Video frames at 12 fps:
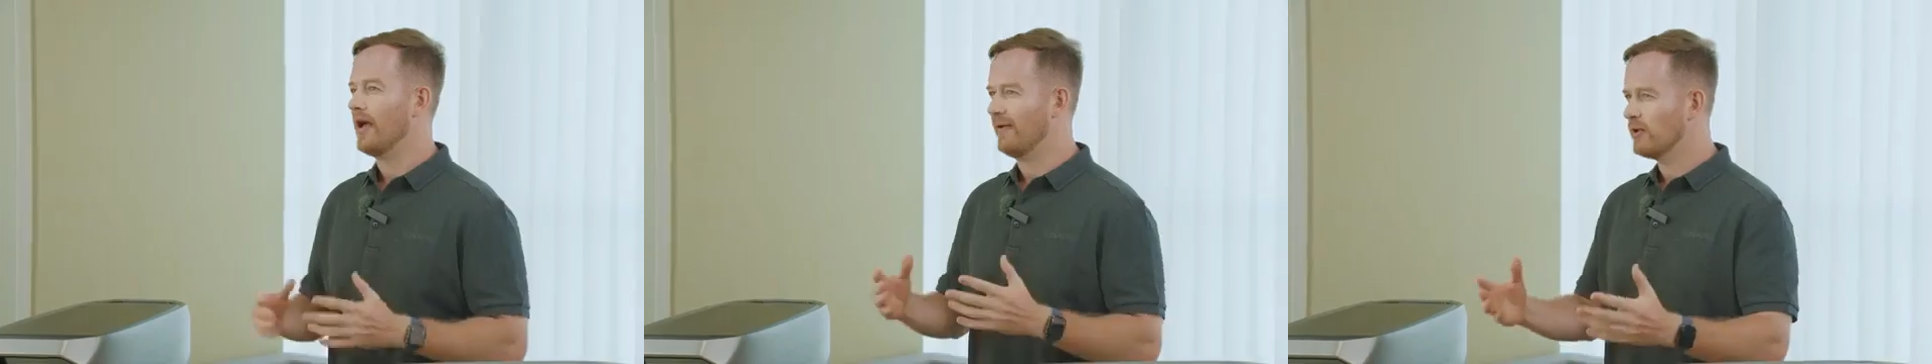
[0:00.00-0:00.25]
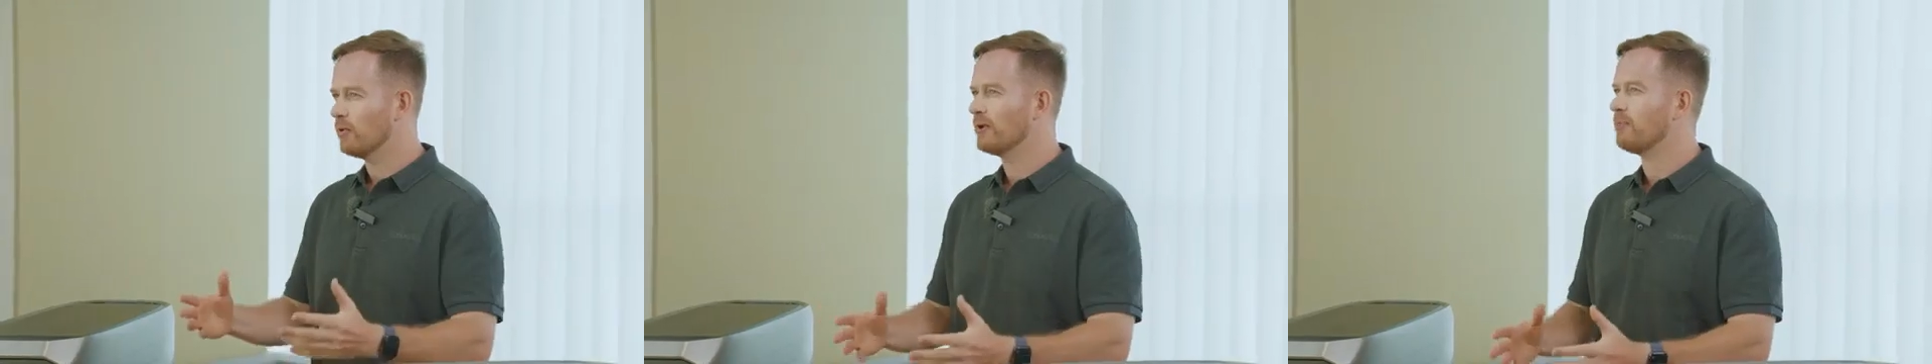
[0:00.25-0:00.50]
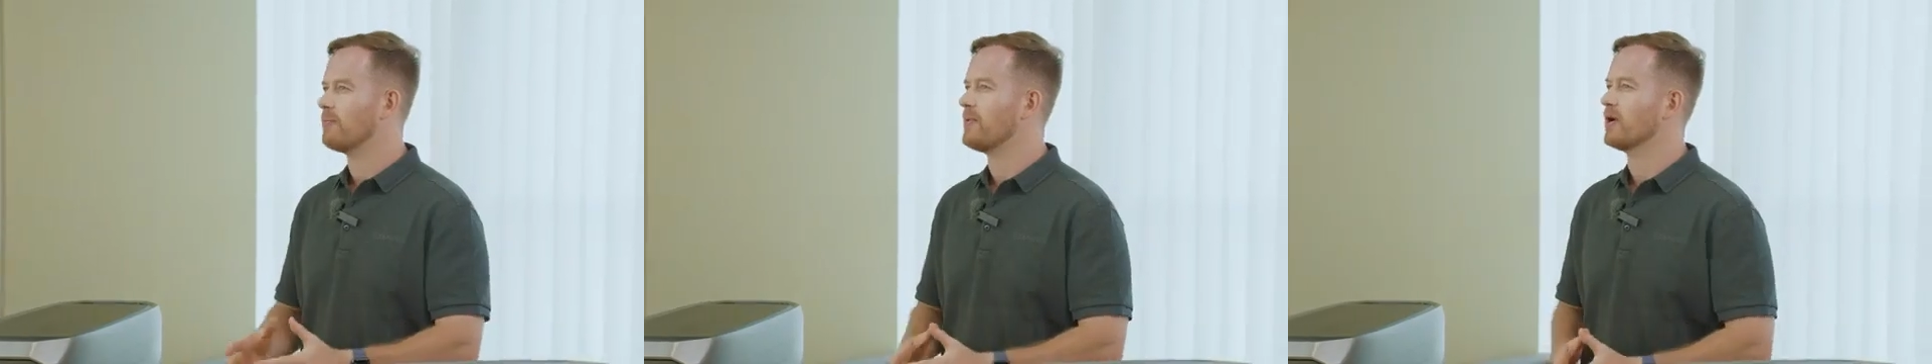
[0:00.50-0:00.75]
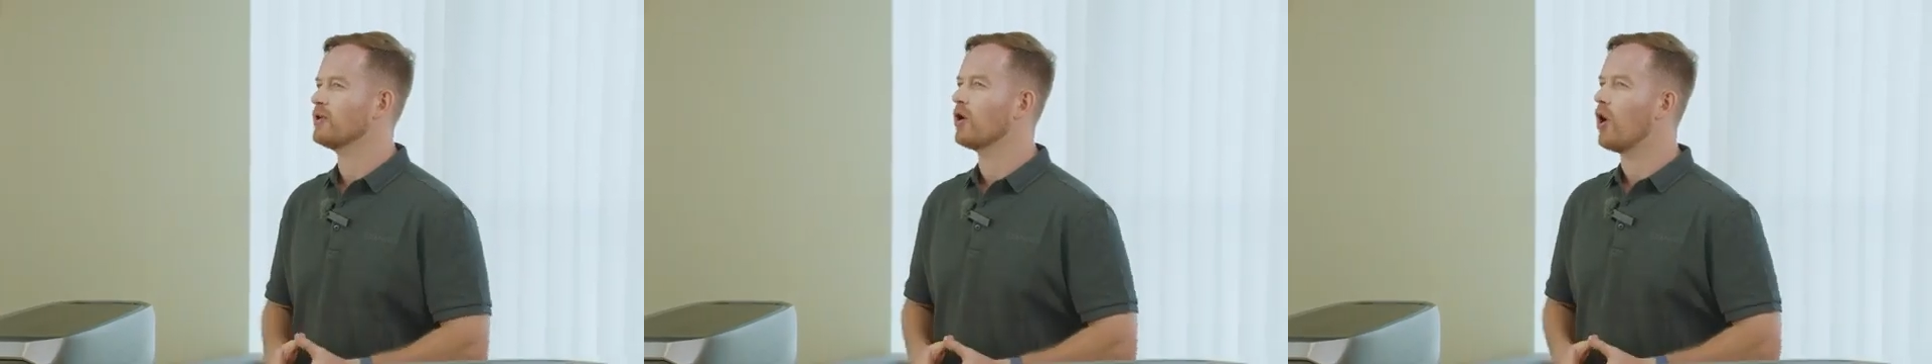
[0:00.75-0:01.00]
If you want to prepare
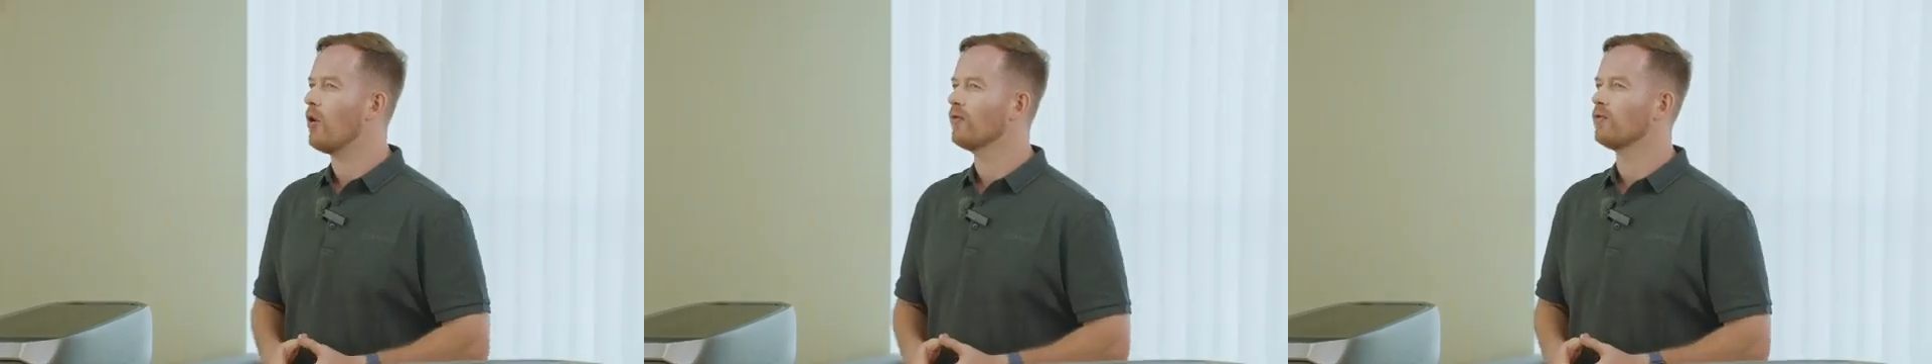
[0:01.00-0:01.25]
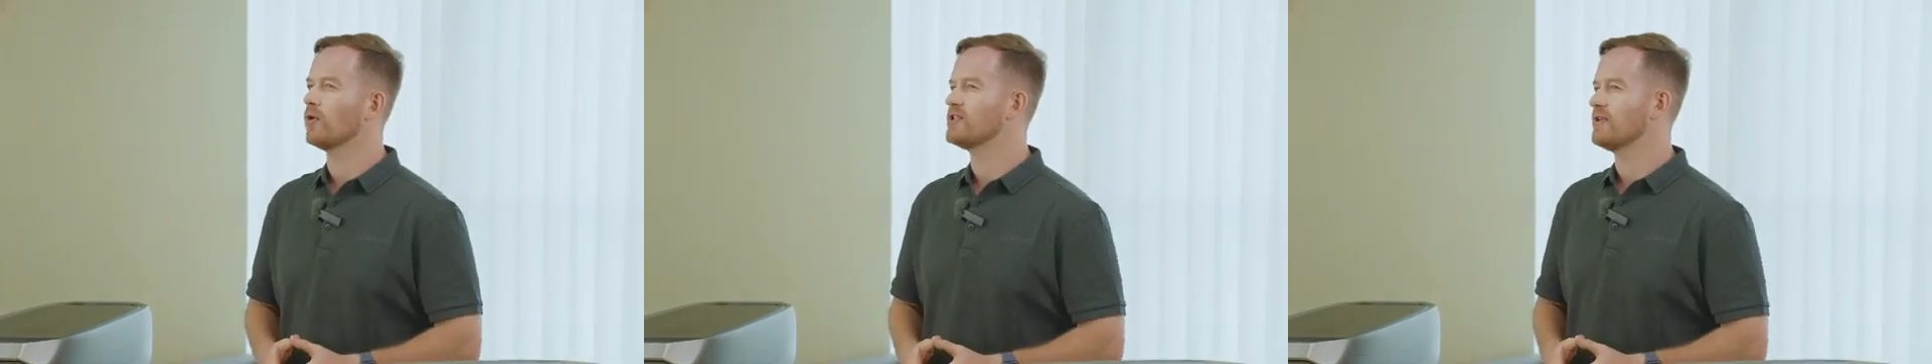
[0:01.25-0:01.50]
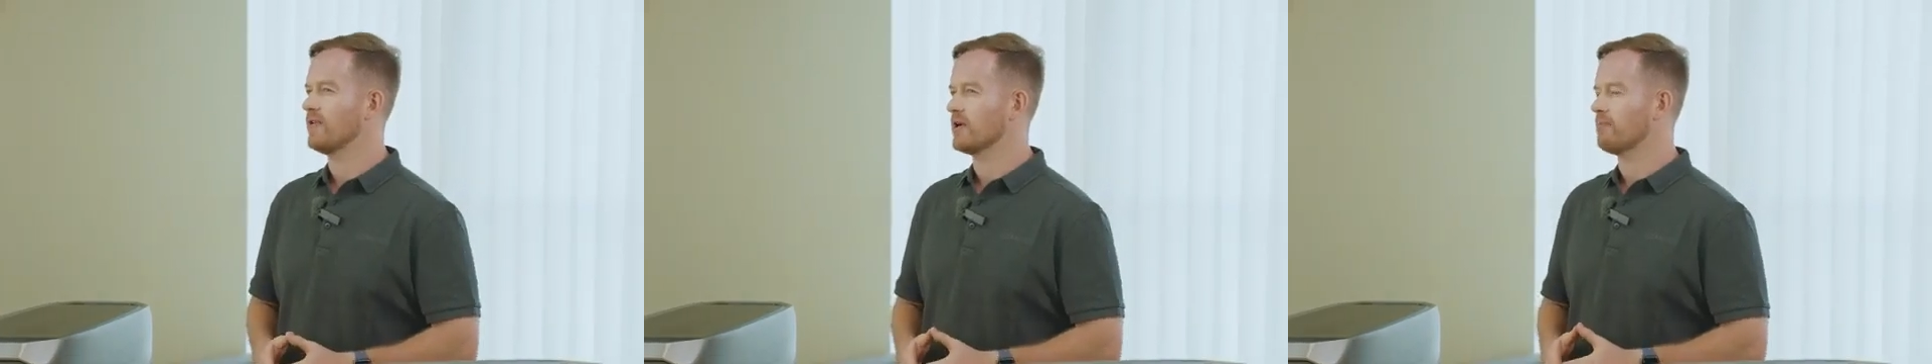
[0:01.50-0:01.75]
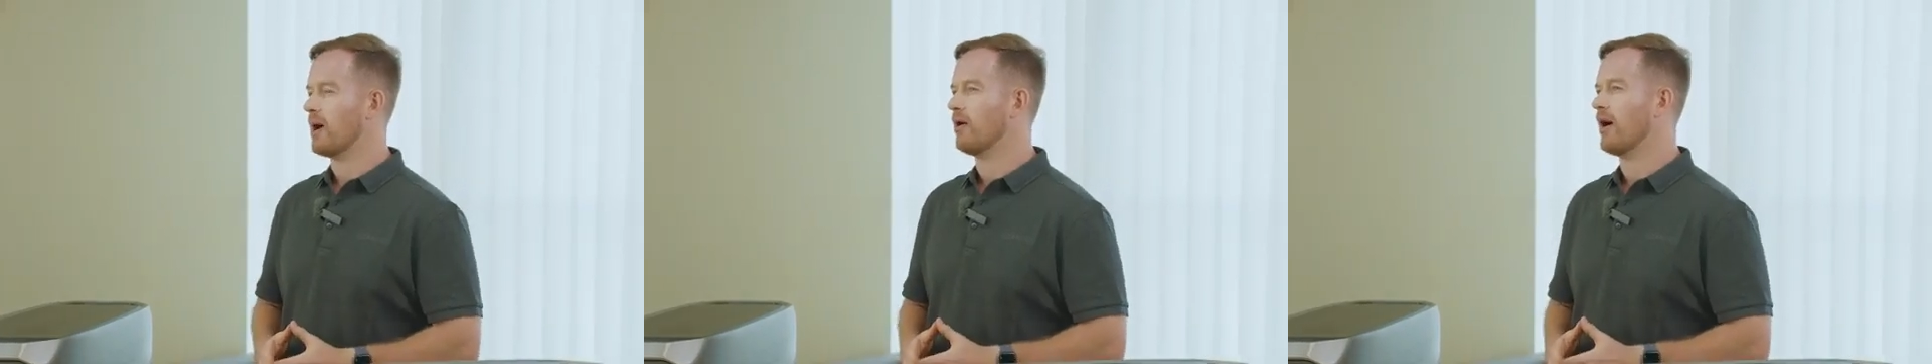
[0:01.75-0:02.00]
your home for severe
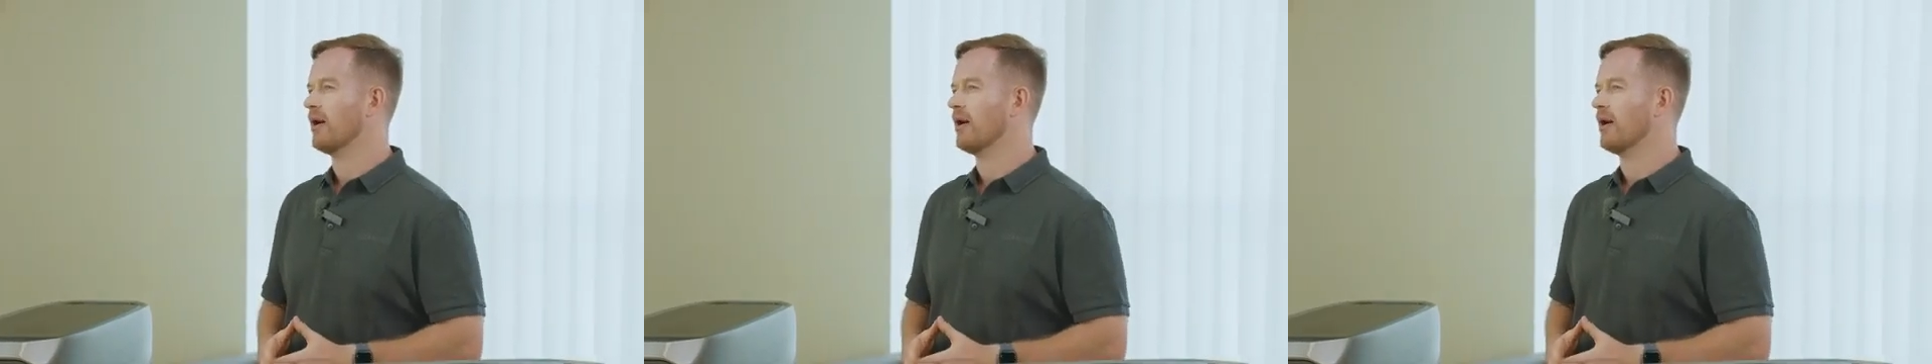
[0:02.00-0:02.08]
power